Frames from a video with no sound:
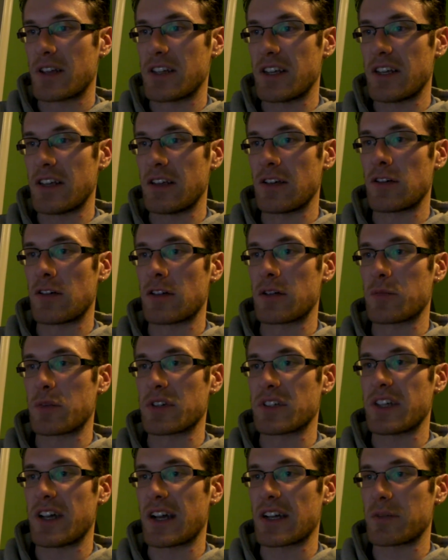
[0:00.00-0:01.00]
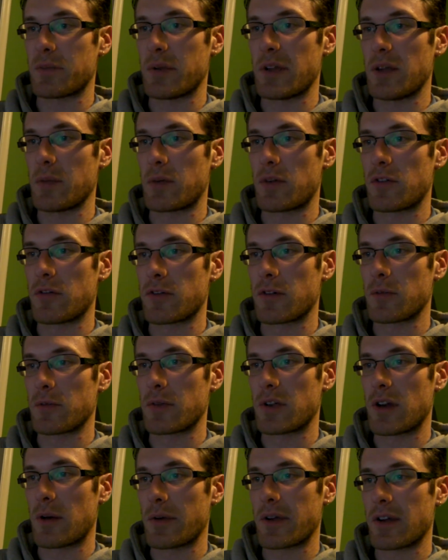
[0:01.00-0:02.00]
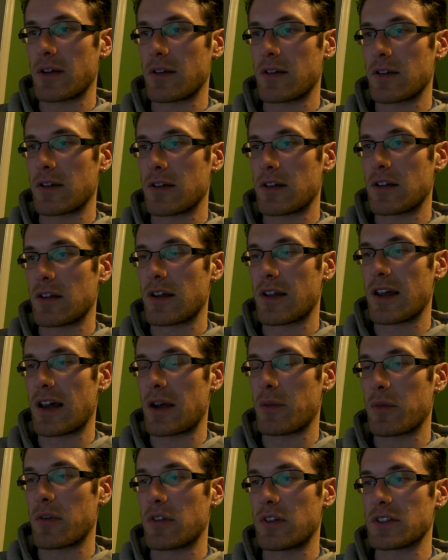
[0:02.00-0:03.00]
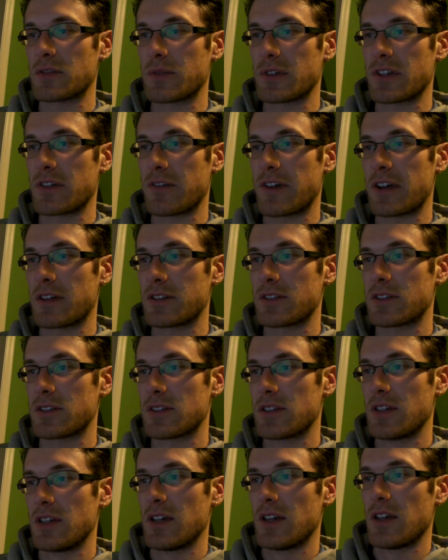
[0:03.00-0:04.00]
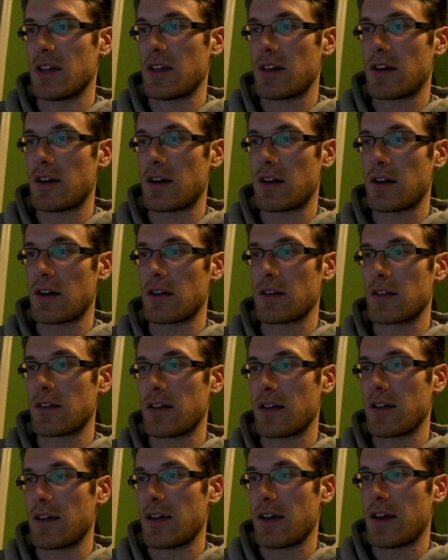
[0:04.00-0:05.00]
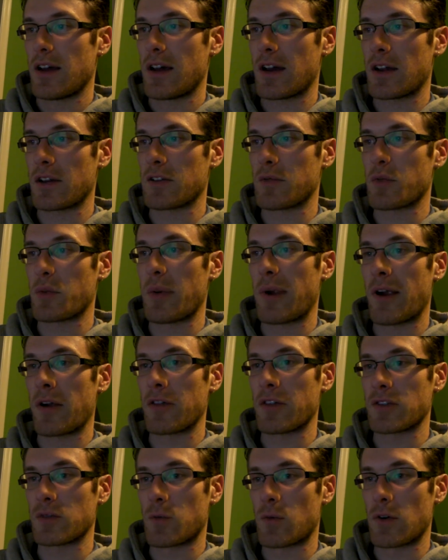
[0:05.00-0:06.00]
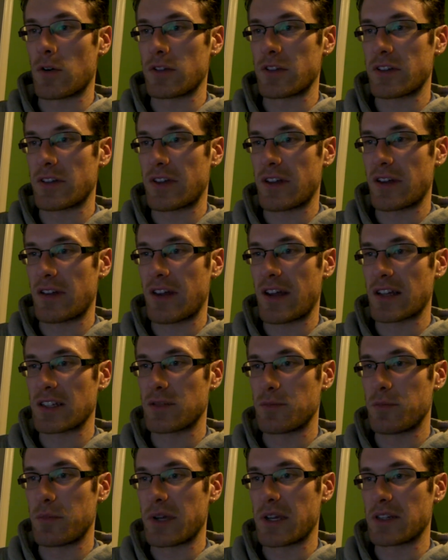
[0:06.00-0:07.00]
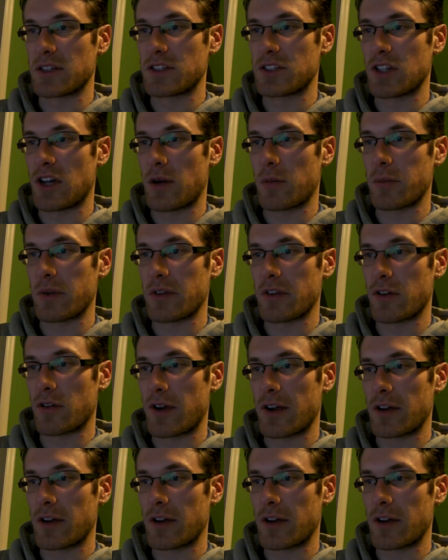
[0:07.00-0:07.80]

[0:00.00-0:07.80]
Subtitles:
heal and protect people from coming cataclysmic events, and to prepare this world in the next big jump in the